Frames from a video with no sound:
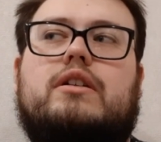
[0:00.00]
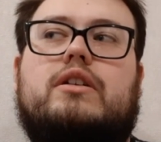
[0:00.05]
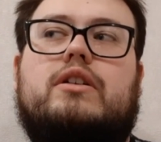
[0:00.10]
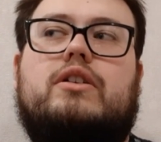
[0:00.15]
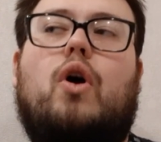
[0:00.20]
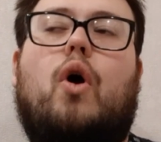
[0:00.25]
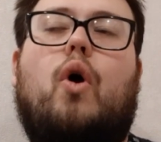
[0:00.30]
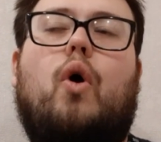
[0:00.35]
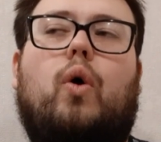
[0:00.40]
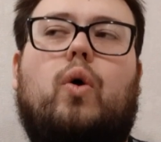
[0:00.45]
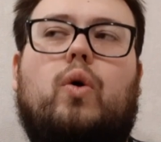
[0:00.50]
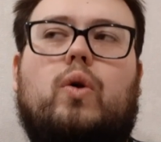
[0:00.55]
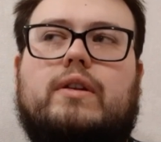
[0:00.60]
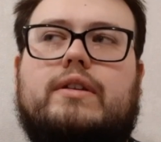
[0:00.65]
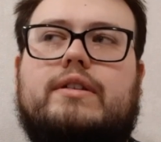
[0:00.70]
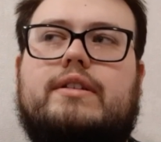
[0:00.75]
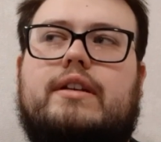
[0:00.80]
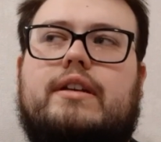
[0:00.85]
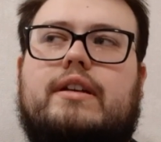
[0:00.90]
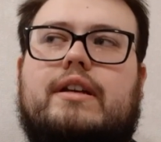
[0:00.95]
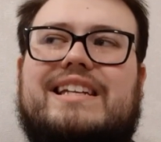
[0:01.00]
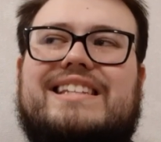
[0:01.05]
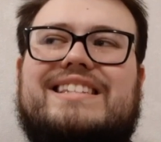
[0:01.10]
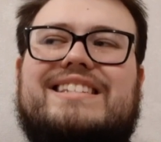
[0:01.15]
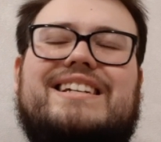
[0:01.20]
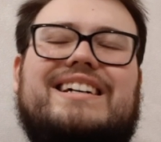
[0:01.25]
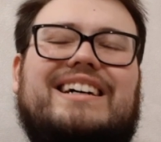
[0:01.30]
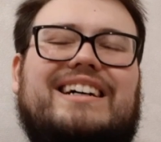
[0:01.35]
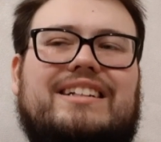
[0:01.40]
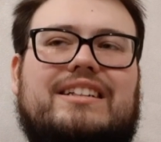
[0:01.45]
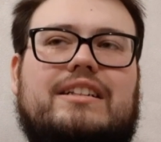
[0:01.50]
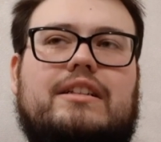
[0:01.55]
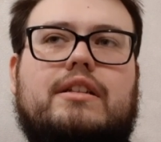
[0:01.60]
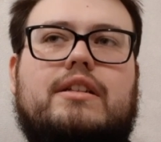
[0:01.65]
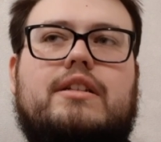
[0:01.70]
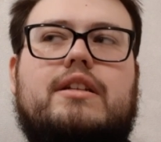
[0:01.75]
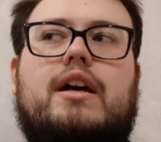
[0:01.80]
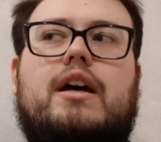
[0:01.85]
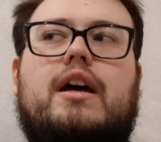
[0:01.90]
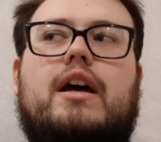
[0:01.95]
cold and
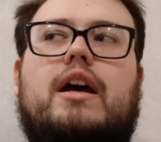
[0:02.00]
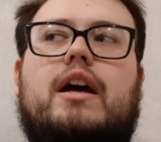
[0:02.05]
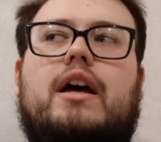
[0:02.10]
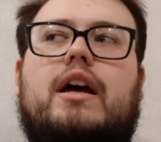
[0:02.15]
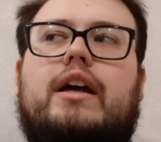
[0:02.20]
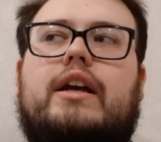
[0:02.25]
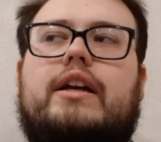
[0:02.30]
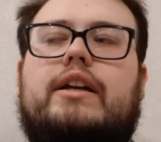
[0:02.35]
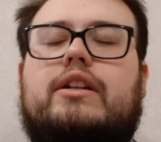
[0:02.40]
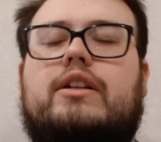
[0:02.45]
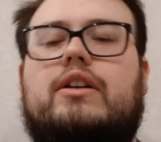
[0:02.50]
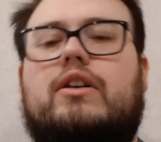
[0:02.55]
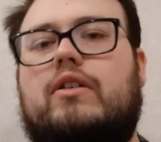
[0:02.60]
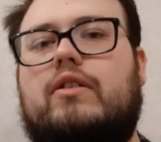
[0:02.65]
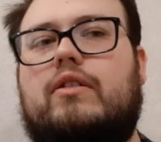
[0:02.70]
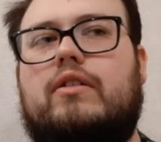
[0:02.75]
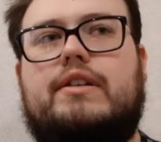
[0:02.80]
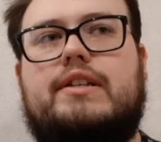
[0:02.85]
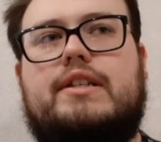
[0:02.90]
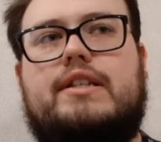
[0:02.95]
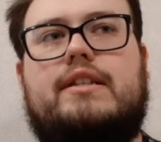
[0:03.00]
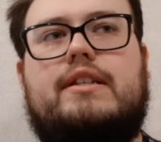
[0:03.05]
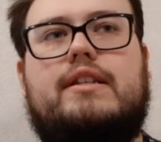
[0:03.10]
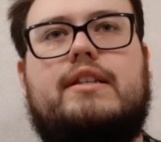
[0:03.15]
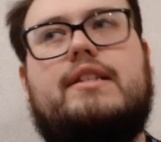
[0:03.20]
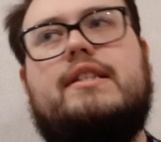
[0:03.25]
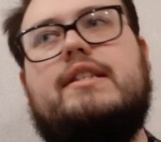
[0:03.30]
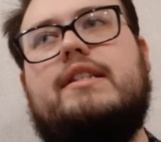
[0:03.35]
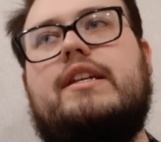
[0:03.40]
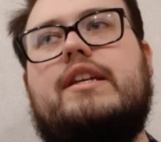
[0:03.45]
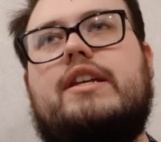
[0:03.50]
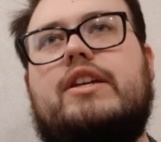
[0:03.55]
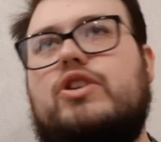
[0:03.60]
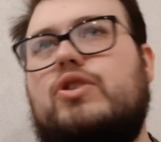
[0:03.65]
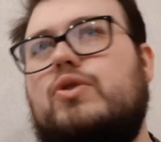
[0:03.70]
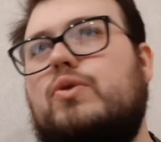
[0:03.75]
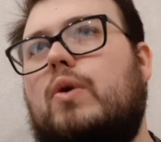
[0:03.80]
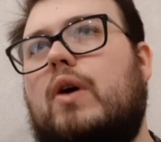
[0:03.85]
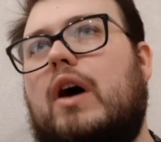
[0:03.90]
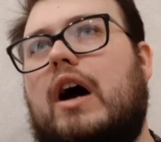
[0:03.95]
cold, you know,
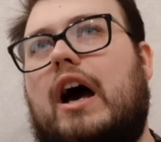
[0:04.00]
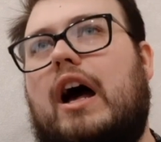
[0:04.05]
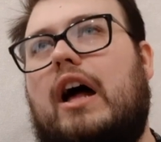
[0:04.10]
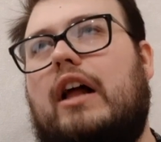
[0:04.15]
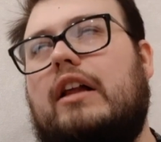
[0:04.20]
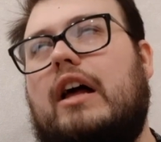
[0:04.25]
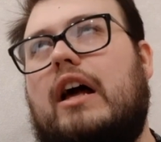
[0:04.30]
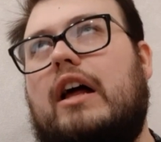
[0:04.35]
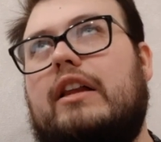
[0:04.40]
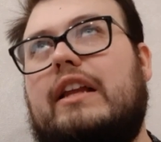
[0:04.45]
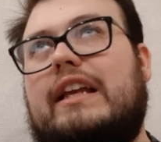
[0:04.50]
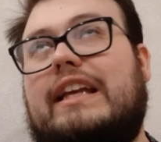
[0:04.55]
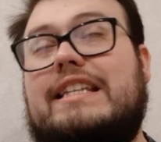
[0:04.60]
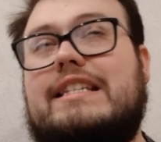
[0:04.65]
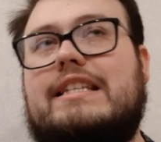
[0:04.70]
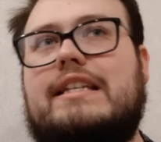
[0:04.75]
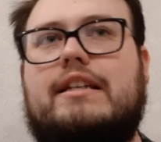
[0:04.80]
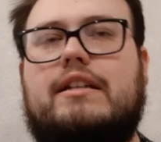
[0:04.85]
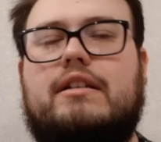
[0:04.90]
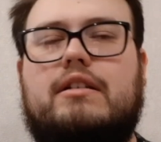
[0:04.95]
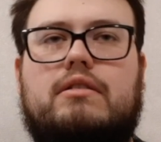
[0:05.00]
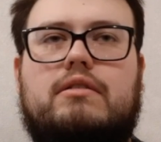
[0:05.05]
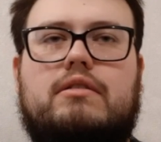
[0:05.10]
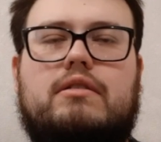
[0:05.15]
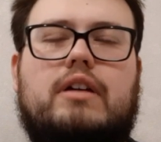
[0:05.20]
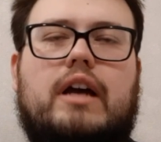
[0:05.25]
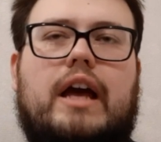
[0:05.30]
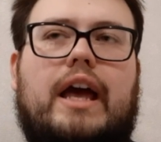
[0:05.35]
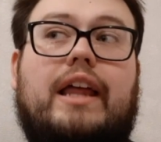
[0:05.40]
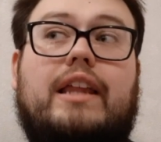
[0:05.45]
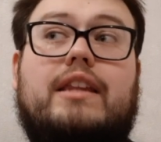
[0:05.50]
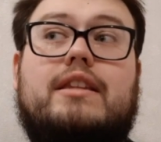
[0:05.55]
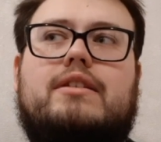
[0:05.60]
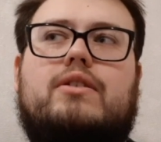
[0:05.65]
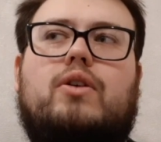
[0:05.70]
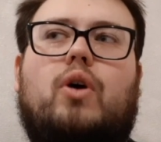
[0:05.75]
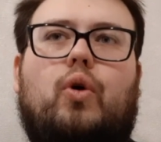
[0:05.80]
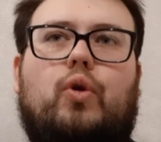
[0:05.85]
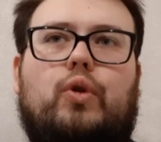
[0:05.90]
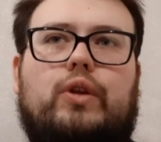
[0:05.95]
CULLED, and
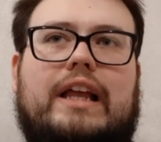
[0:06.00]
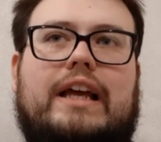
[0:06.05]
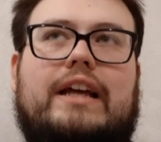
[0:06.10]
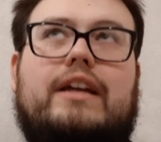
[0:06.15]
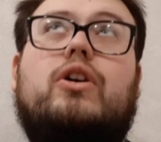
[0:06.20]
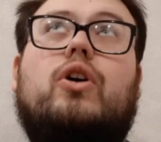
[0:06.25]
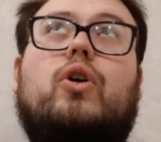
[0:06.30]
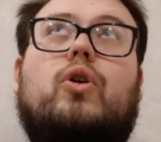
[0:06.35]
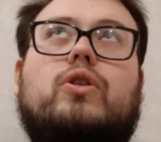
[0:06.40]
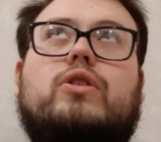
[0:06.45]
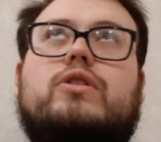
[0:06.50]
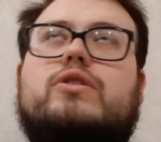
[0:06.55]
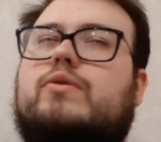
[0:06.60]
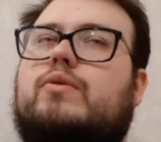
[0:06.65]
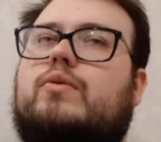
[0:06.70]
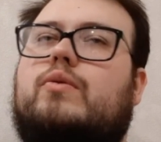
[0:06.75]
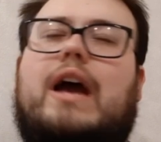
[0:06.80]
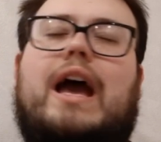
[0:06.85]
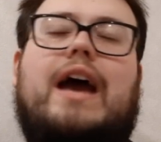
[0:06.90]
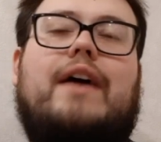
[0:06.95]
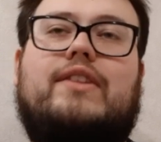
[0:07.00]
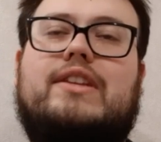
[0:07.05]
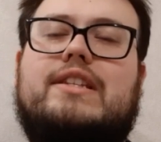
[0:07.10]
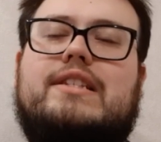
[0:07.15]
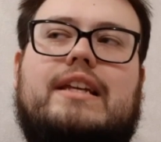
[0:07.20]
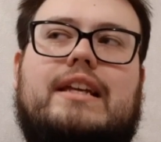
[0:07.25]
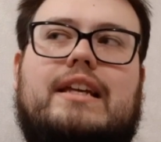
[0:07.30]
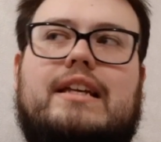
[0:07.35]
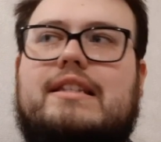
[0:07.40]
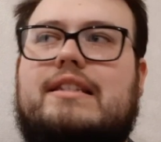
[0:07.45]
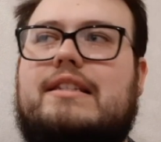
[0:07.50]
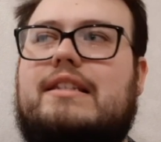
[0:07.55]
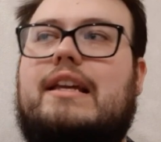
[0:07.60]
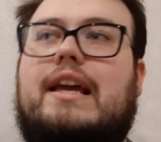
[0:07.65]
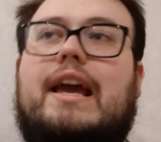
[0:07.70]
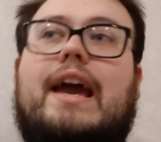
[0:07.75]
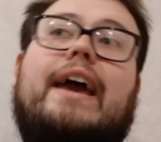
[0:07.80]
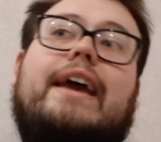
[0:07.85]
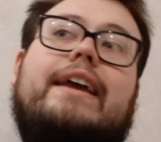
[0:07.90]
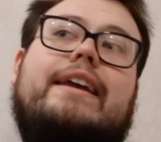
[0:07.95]
cold, like cold to heavens, I guess,
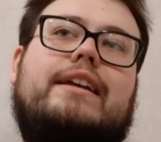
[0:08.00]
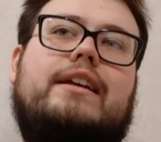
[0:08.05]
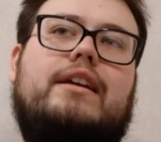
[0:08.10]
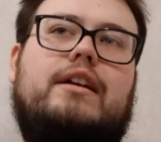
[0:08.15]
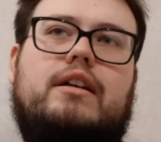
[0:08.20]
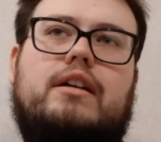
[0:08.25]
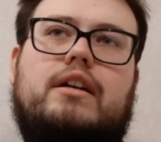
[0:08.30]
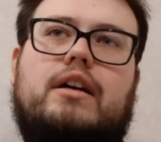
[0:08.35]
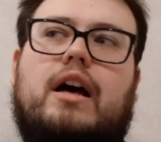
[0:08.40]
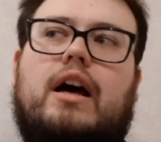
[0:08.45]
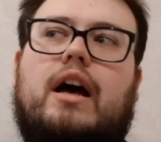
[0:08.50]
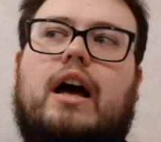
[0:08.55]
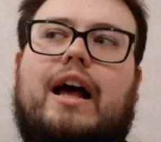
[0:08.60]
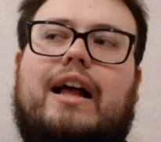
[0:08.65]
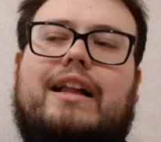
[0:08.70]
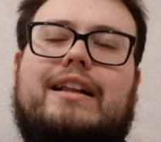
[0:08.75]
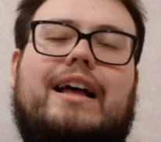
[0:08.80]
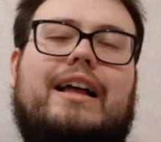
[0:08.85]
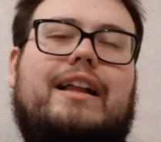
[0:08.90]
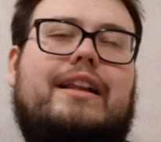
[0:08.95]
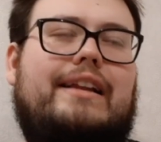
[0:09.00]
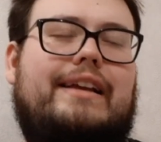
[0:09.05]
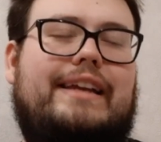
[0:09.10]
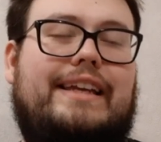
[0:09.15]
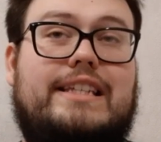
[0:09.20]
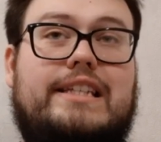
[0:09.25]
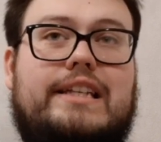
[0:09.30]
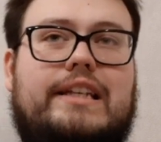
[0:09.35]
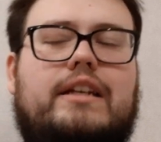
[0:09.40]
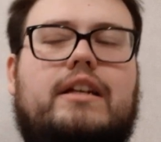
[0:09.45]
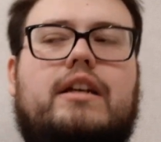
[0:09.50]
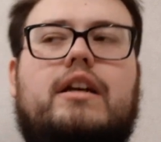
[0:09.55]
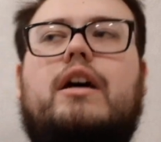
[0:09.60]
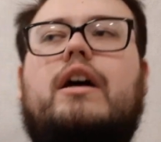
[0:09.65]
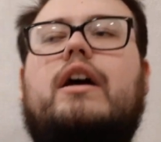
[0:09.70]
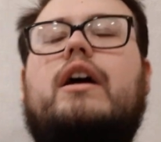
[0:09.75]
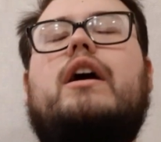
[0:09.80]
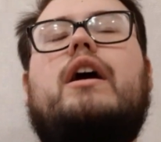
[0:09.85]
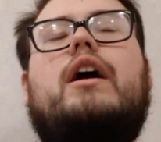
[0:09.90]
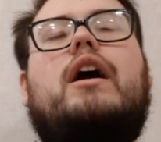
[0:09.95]
CALLED,
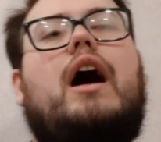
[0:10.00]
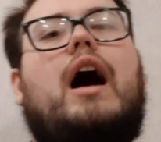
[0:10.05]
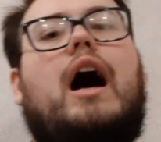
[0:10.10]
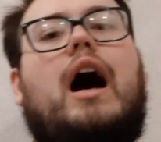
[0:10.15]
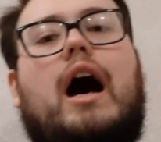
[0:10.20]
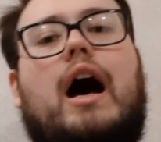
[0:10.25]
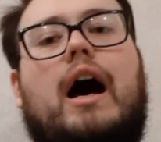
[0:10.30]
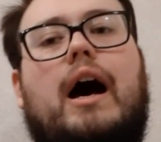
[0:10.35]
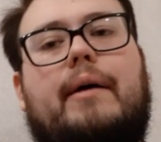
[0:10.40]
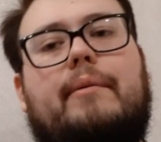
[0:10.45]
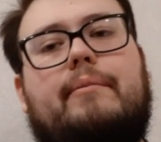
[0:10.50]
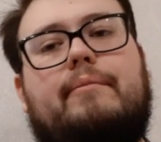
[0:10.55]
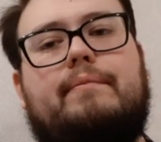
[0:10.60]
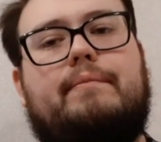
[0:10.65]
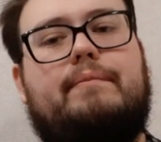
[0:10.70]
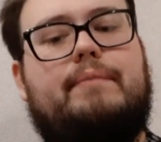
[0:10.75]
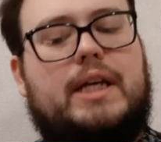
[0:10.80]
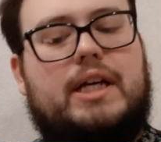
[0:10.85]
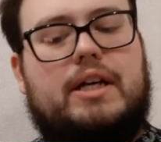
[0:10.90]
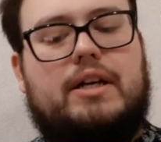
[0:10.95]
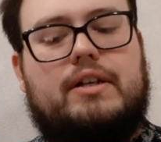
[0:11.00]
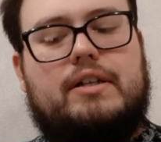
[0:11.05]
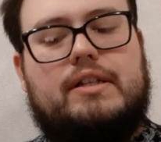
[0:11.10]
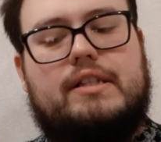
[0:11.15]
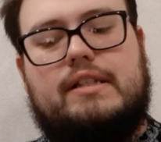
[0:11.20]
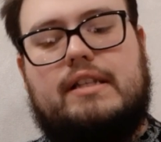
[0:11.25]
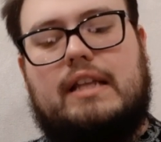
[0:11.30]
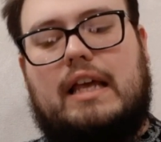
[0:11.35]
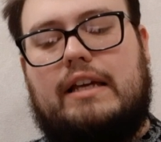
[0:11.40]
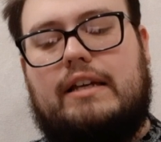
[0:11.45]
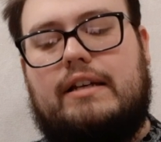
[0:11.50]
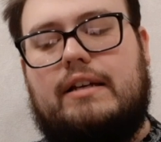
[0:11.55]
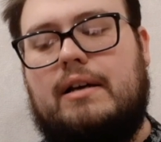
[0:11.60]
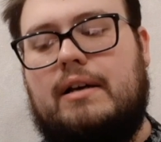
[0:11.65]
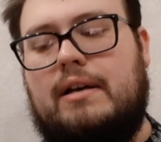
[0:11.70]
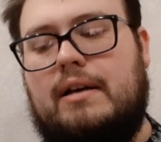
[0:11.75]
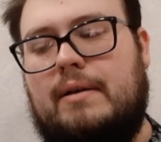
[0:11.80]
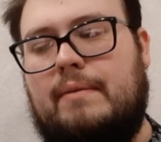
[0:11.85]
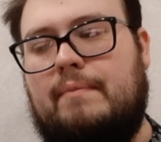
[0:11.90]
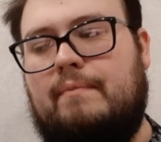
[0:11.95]
because like
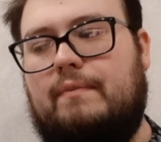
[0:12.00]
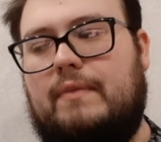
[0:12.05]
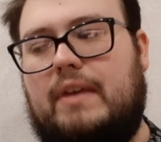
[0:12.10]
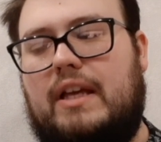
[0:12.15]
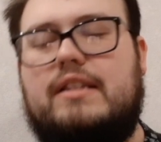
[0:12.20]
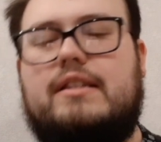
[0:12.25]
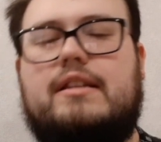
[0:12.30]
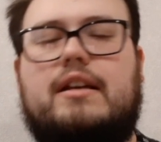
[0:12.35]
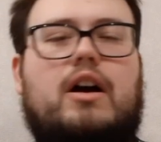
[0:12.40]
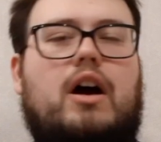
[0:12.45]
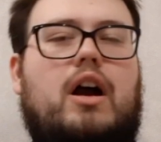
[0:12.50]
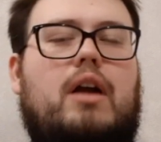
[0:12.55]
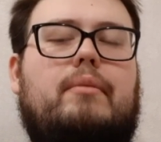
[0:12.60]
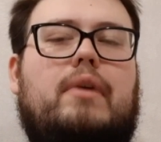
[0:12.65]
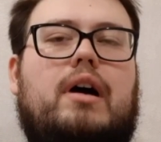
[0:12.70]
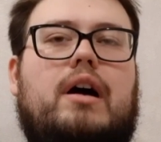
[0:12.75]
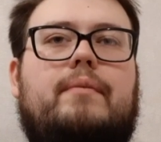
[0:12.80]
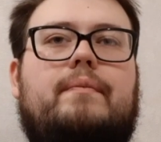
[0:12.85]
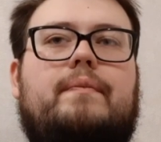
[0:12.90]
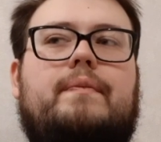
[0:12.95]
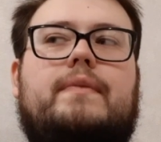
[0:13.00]
it's a karma,